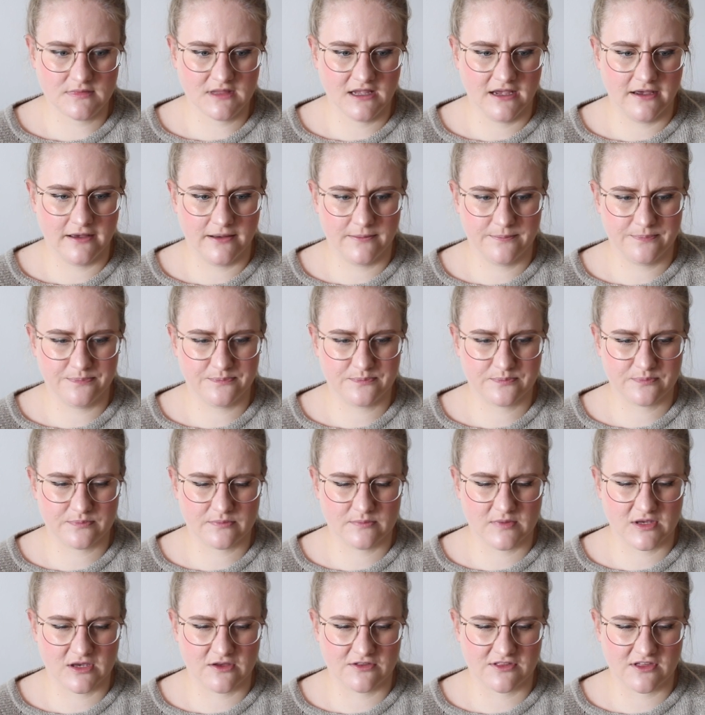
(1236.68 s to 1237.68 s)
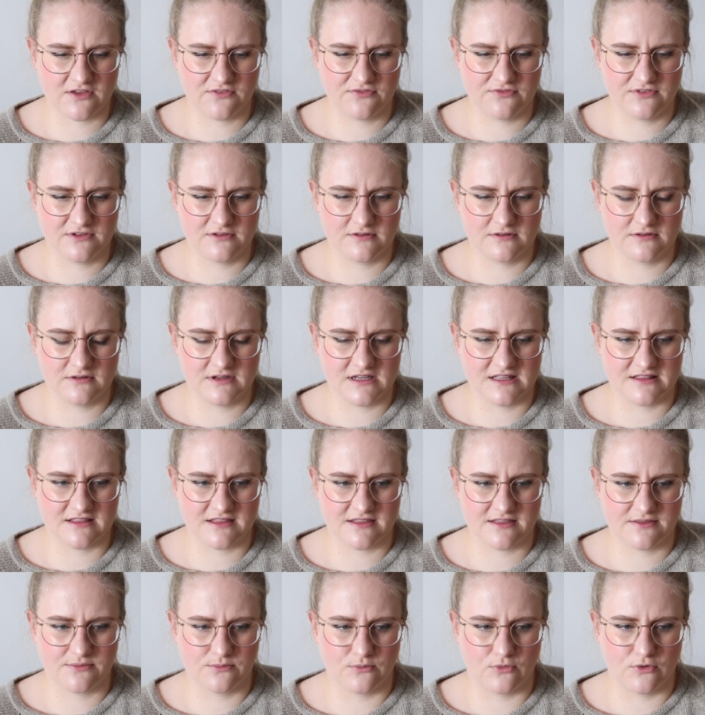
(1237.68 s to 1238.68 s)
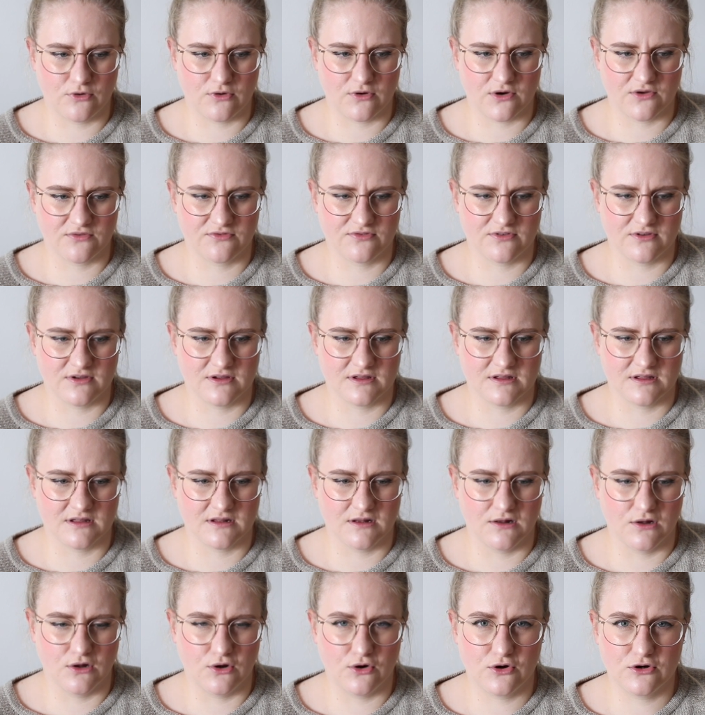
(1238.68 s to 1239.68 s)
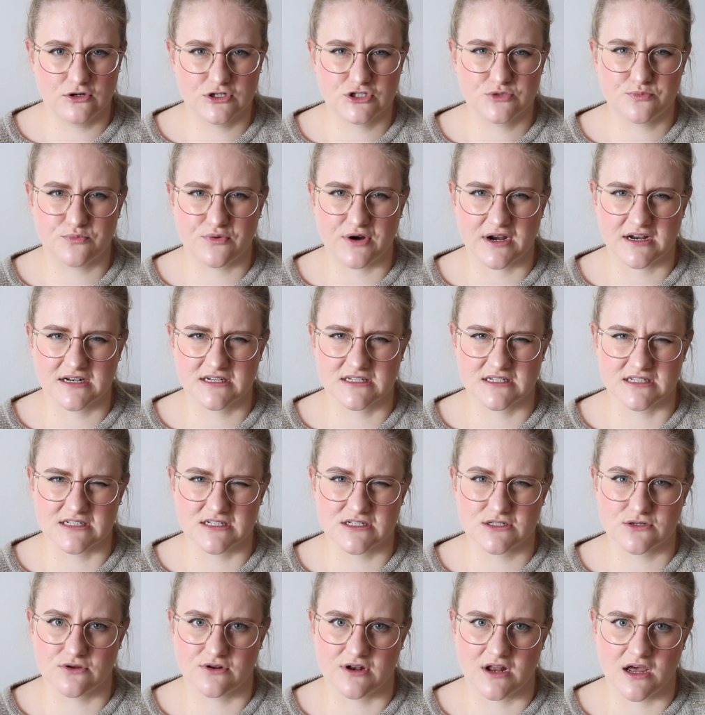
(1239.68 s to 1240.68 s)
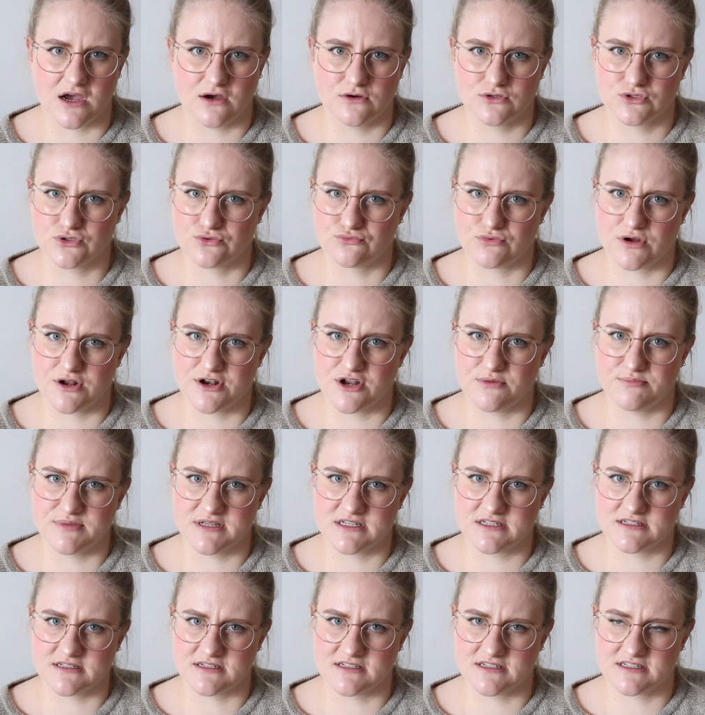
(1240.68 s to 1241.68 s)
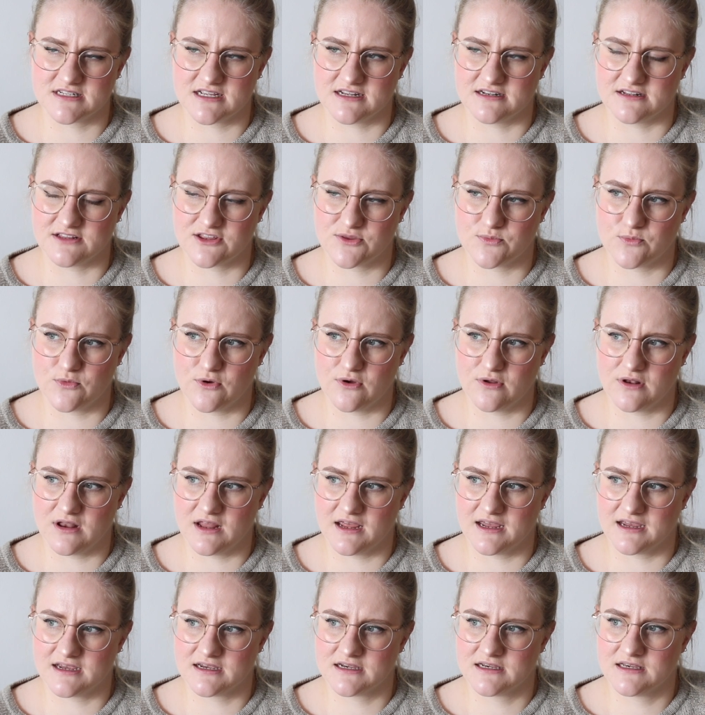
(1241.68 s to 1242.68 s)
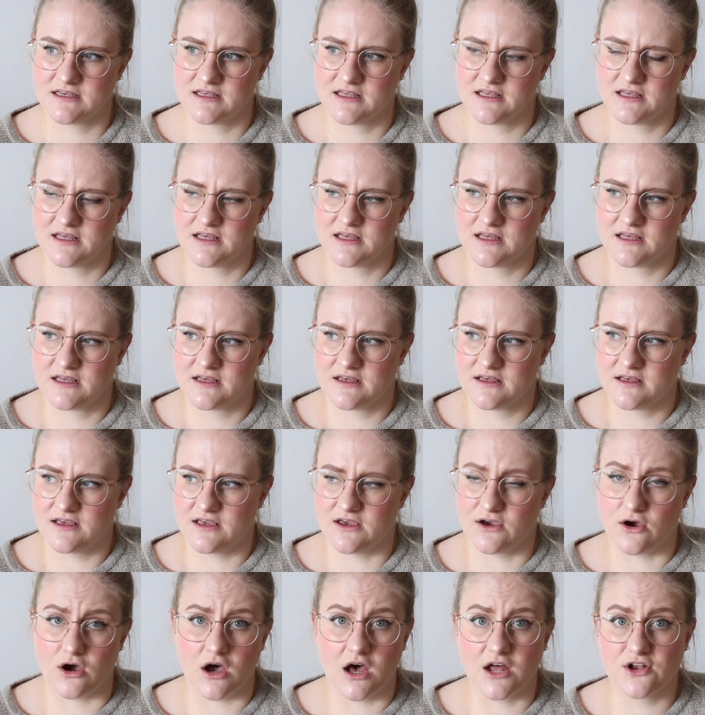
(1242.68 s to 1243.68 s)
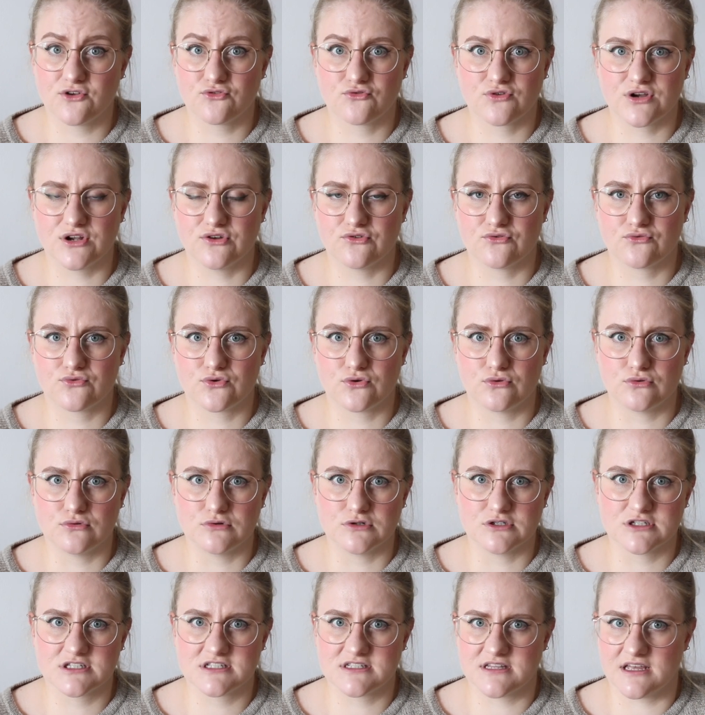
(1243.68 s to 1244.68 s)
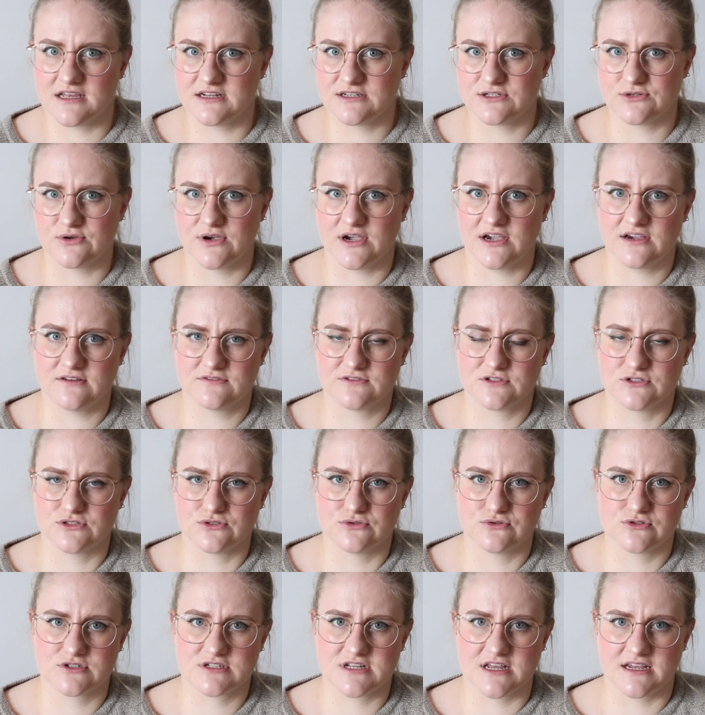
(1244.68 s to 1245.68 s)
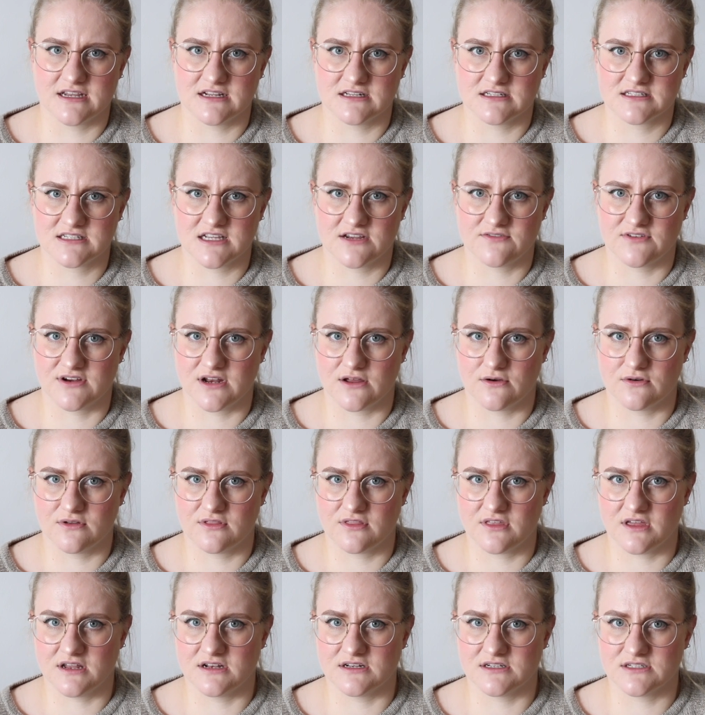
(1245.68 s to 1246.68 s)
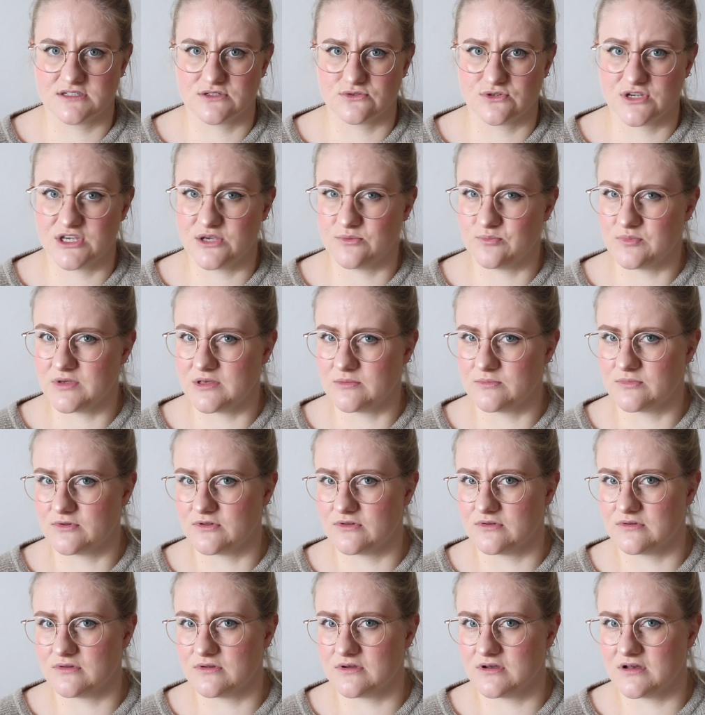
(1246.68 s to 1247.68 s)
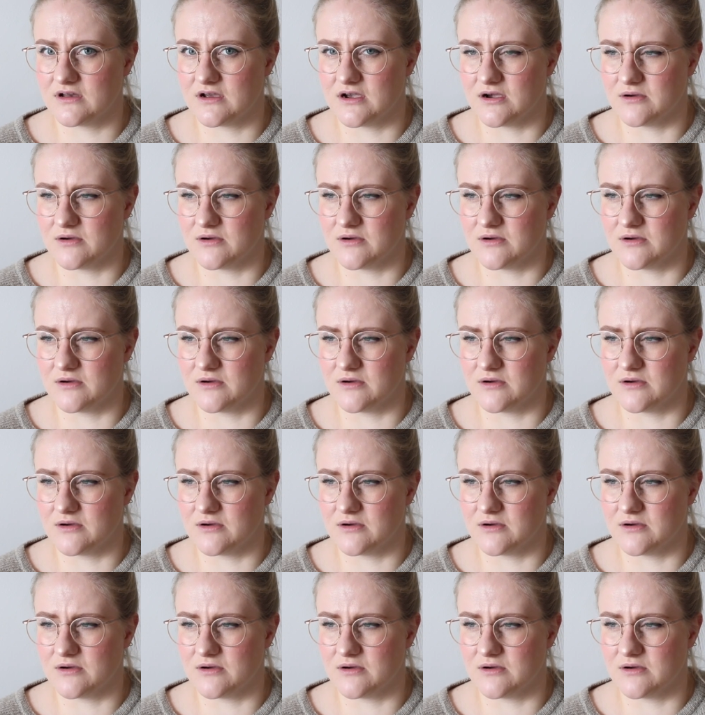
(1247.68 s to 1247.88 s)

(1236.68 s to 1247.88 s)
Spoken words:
because I feel it's more of a learned practice on how to run a business, and it's more like unwritten rules that you have to do sales every now and then to keep people